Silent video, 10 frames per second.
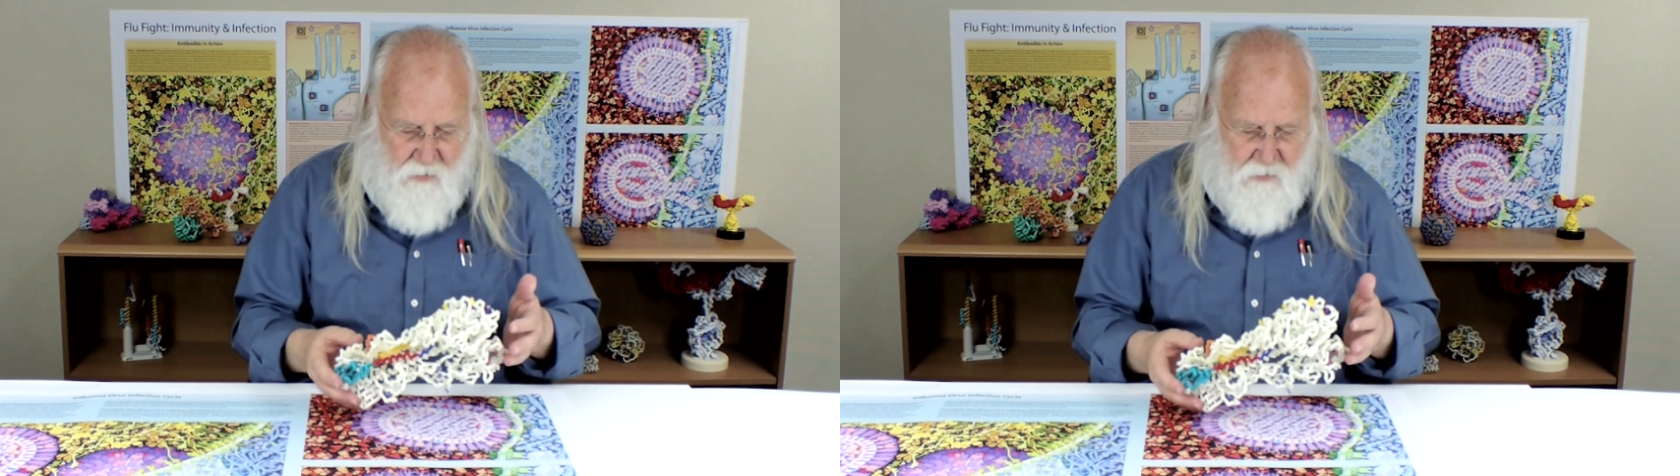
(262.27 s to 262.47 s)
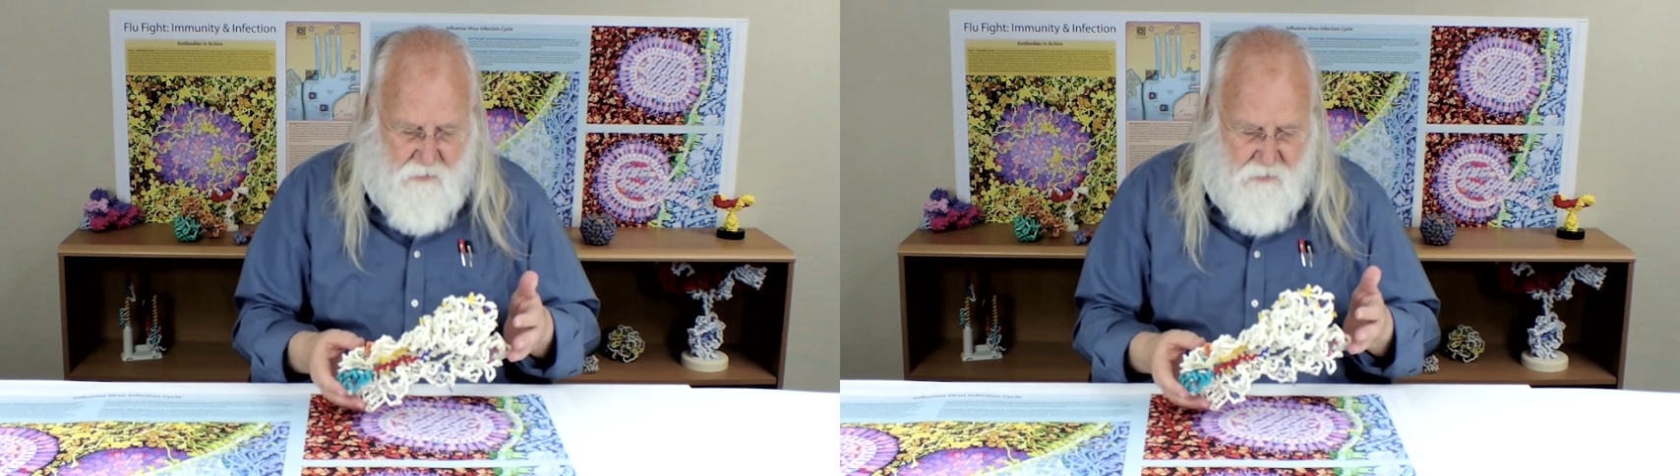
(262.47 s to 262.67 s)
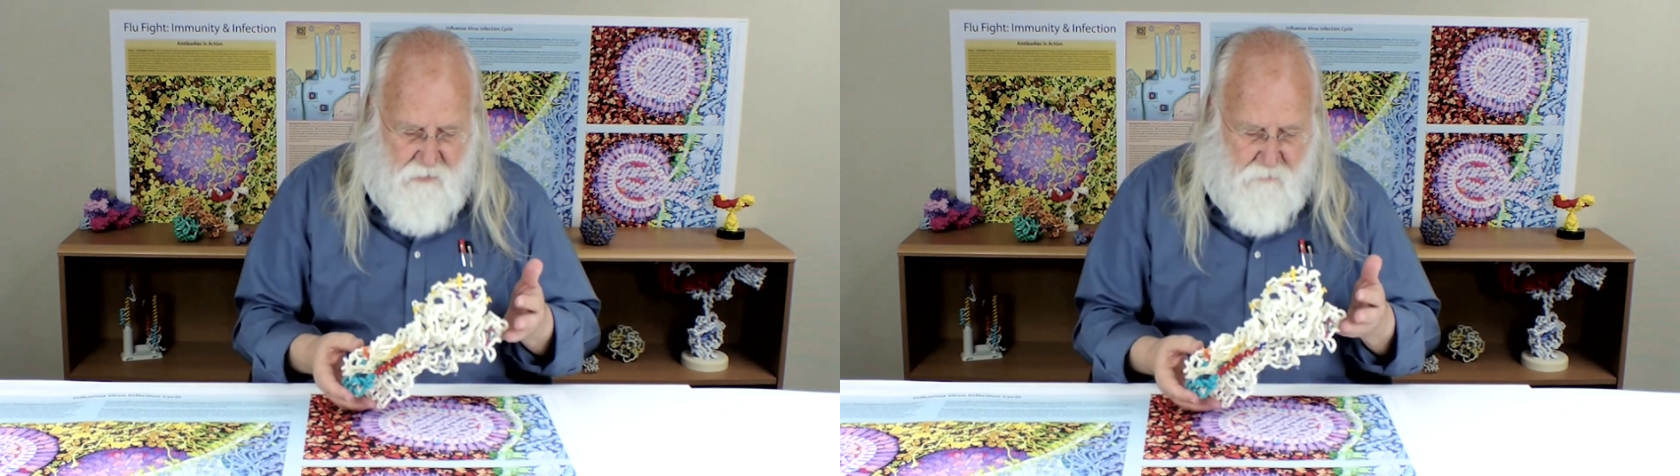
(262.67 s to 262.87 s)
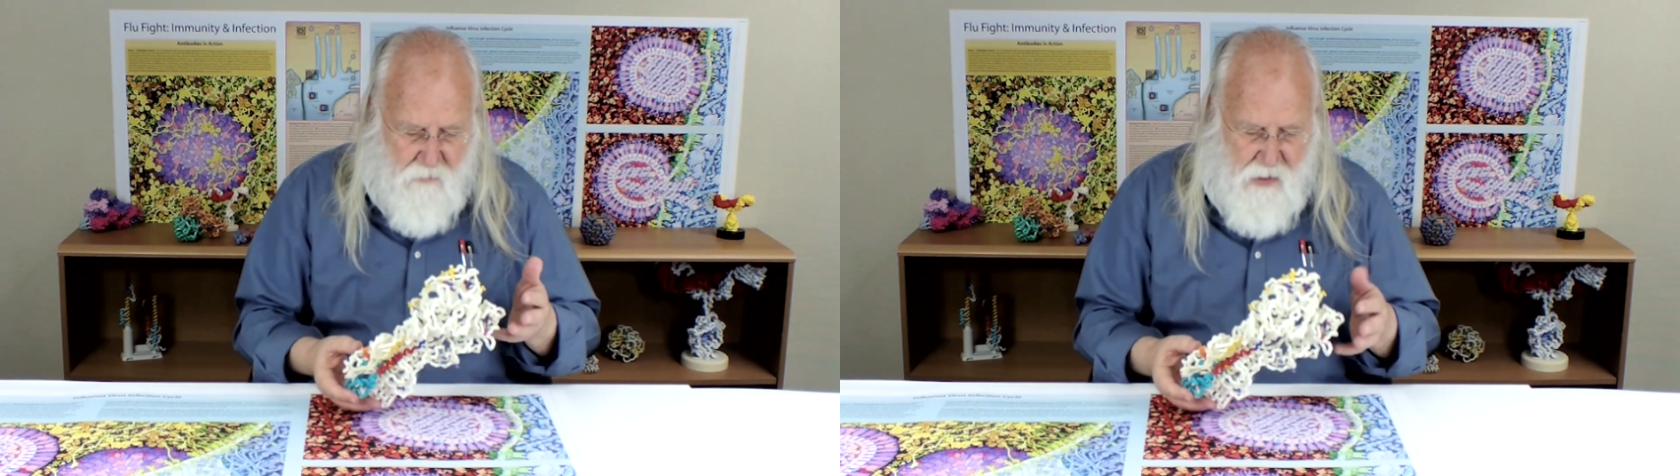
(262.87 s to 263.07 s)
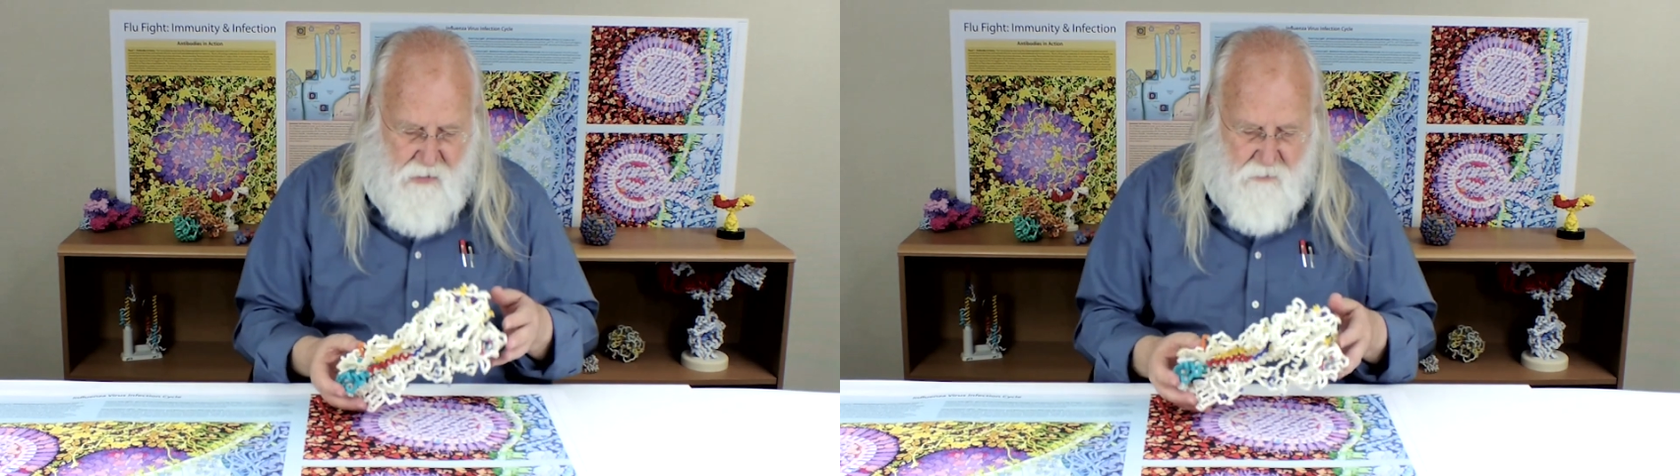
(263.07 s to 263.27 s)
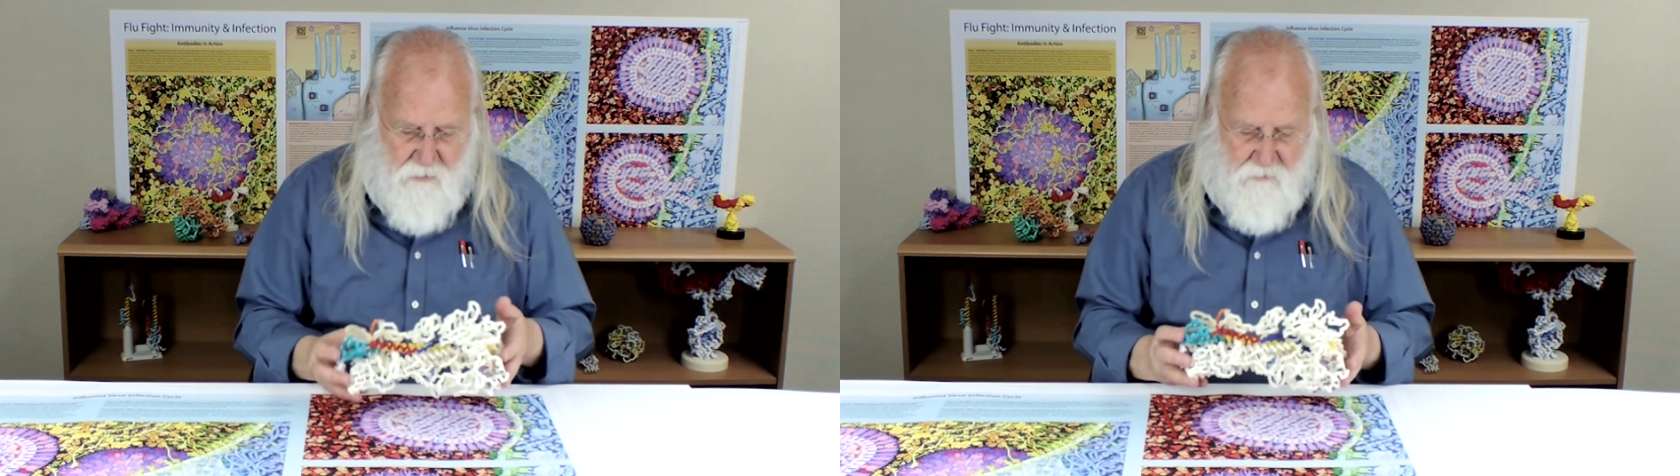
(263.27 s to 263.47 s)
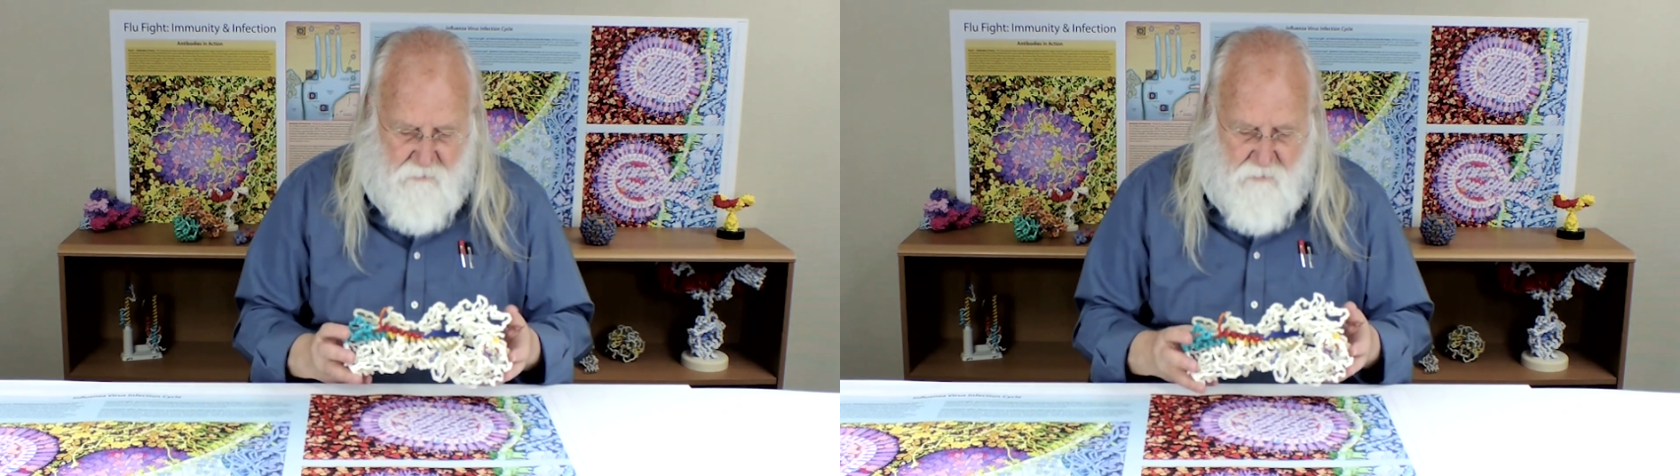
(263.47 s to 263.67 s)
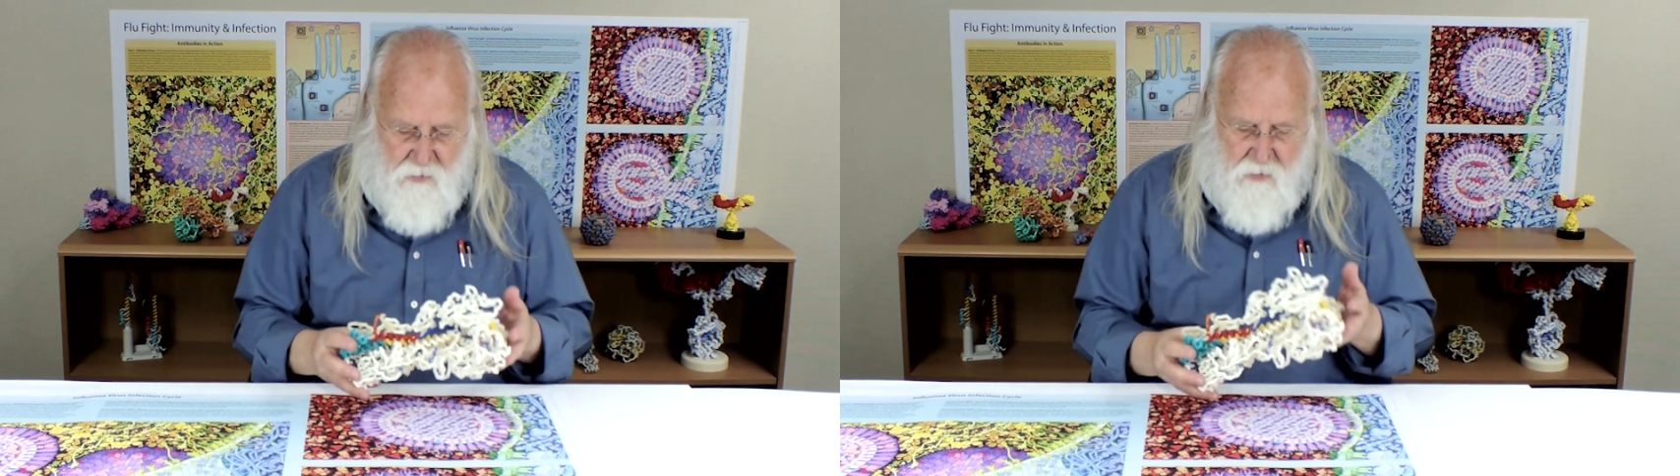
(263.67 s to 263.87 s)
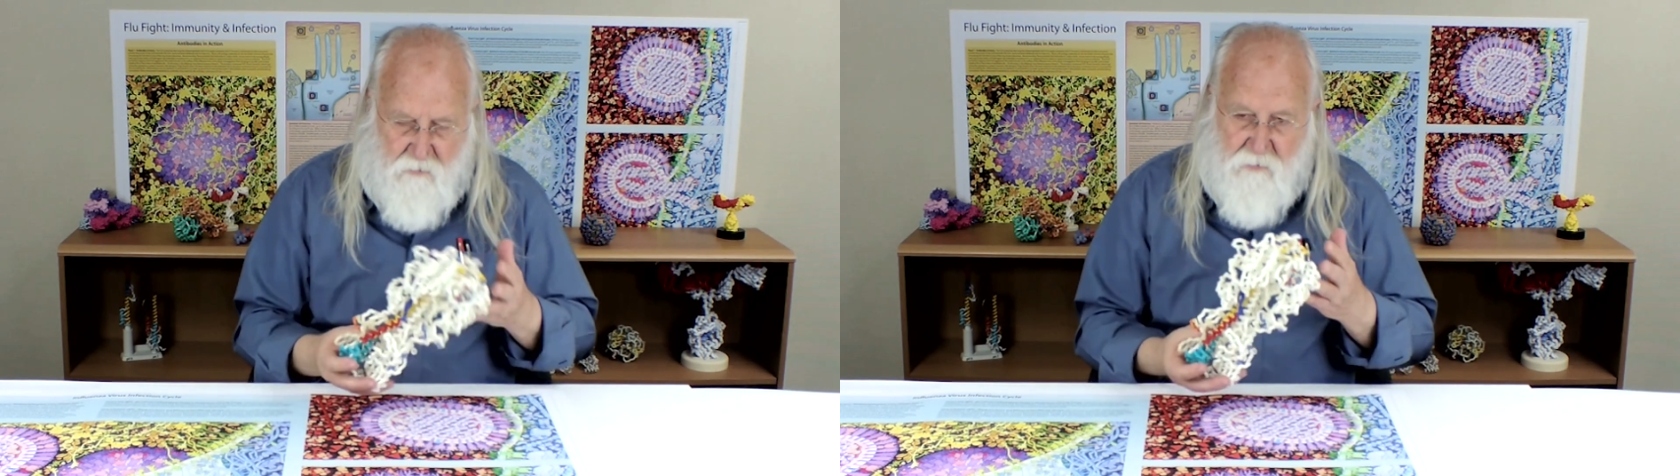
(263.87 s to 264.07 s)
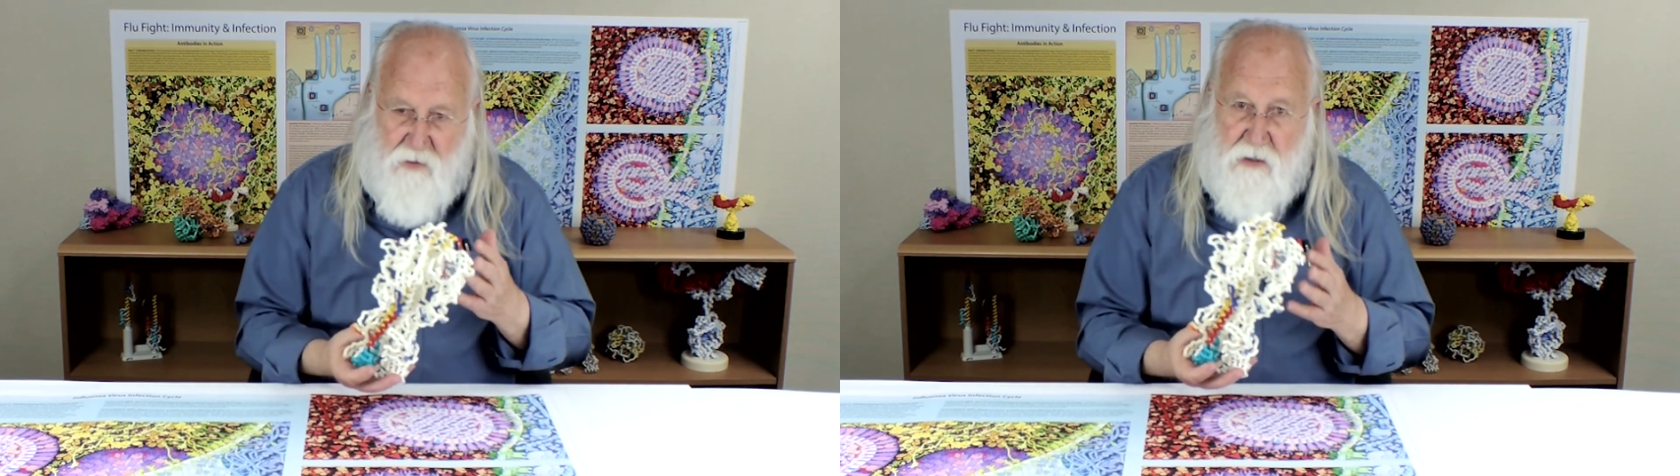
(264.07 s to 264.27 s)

this is a model of